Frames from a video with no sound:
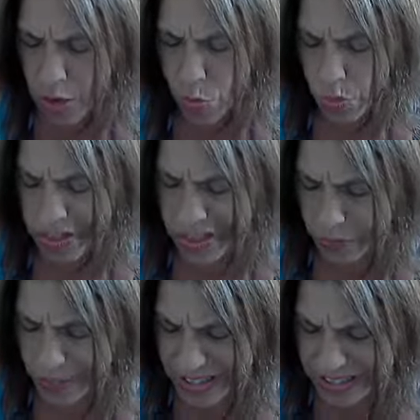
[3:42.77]
We're getting
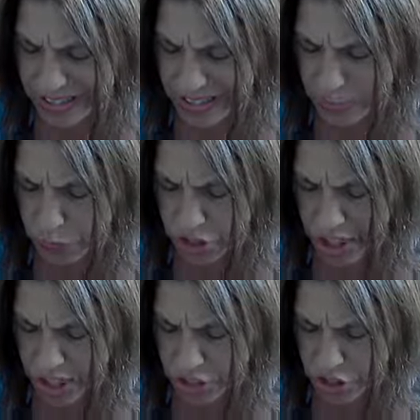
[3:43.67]
ready to see some
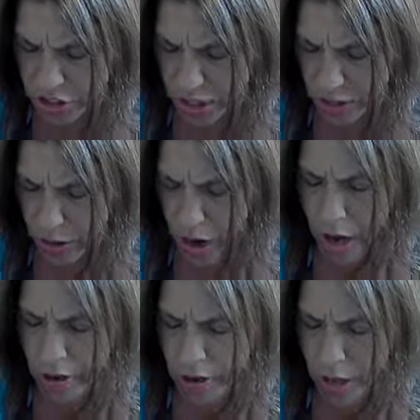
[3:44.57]
changes that are,
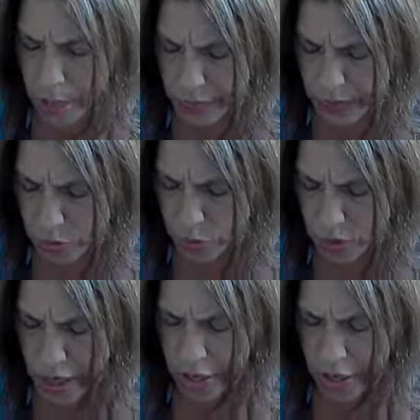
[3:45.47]
are coming, Lord.